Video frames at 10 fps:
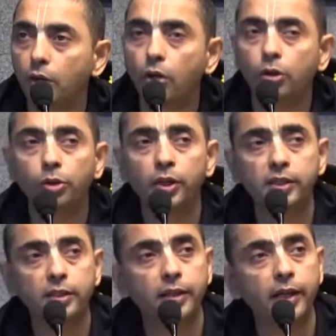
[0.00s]
Although it
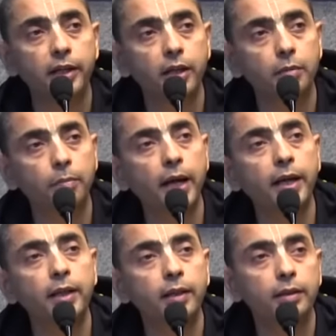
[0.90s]
is created
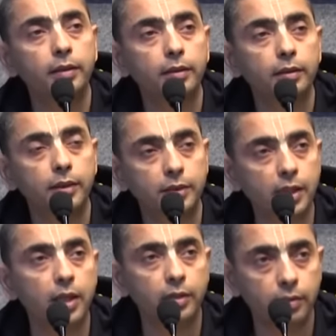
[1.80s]
by the
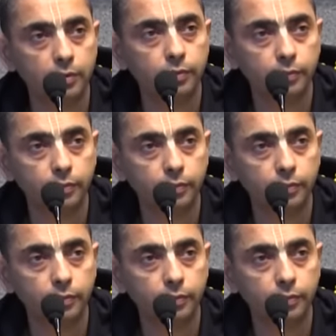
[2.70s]
sun,